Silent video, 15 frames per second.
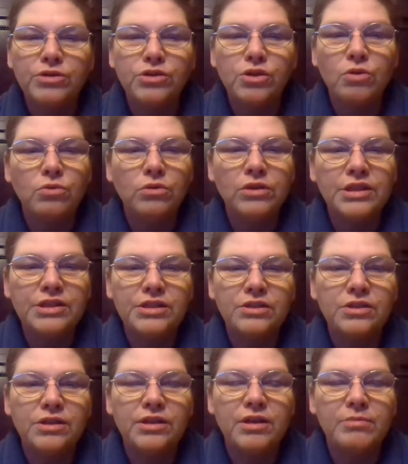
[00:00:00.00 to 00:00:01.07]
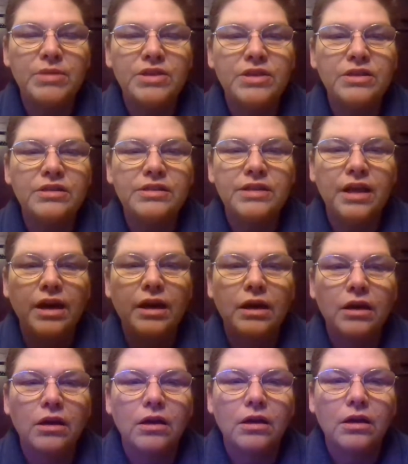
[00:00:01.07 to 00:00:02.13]
Don't listen to them and then say
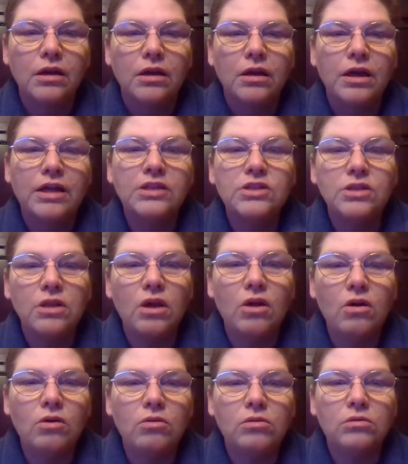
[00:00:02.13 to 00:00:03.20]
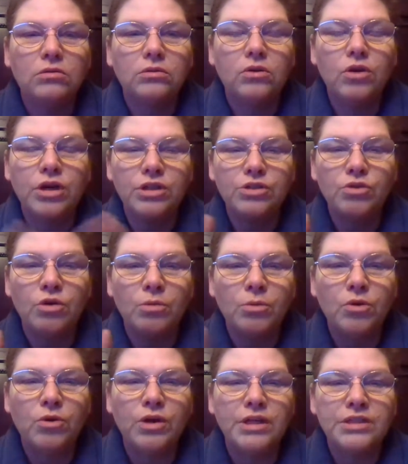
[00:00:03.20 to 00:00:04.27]
it's low or it's normal
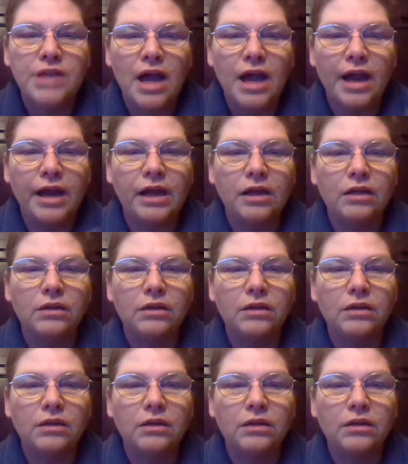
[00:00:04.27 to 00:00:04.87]
or it's high.